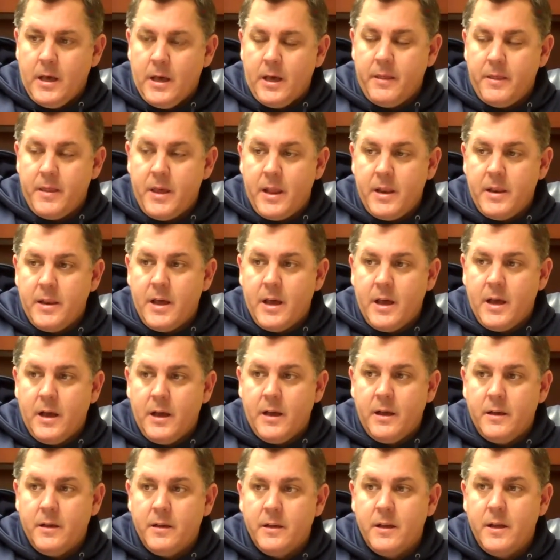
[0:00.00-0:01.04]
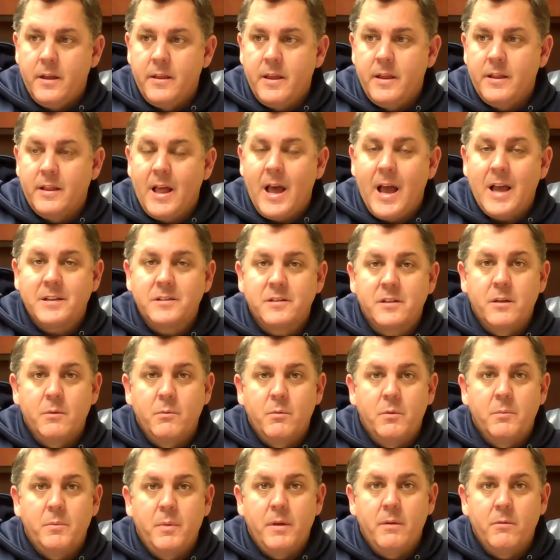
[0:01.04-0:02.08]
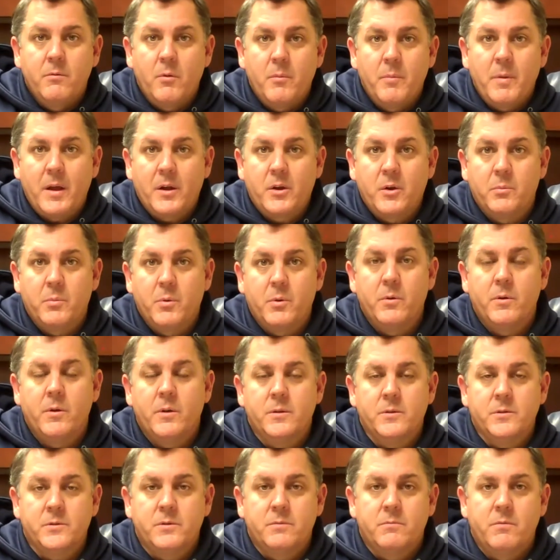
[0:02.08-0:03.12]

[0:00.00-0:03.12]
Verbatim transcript: And then, uh, and then lastly would be Rebecca Burrows.